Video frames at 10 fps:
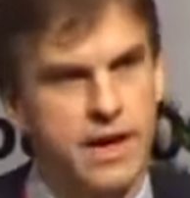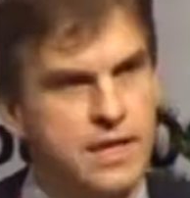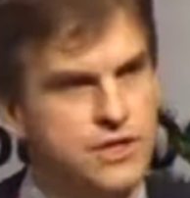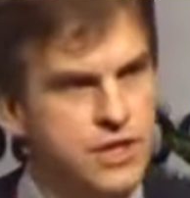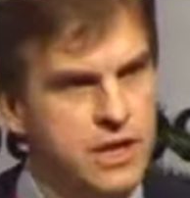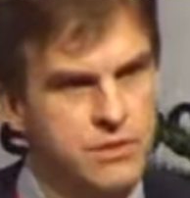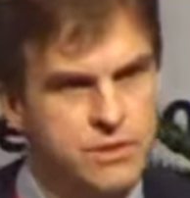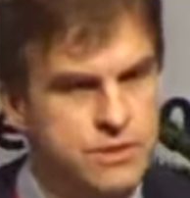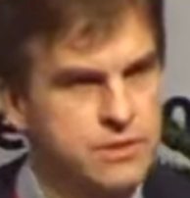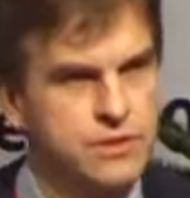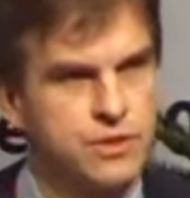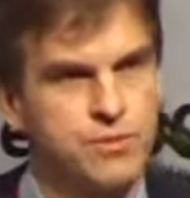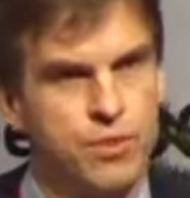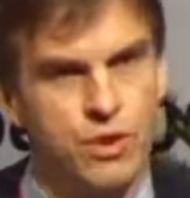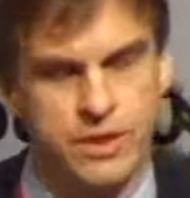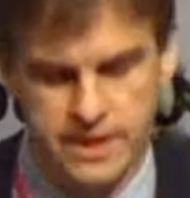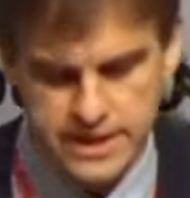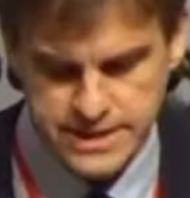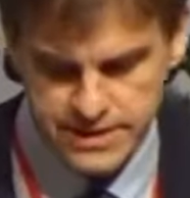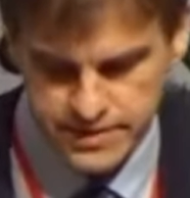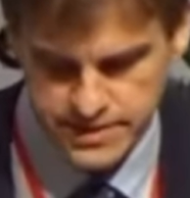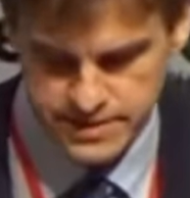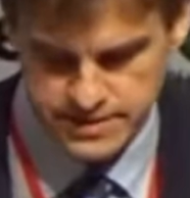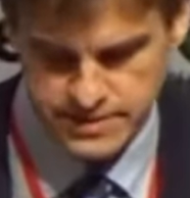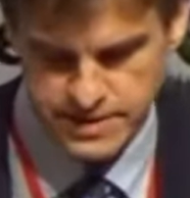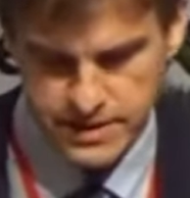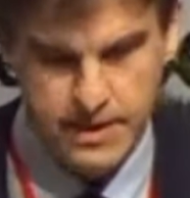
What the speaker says: NGOs support their activities.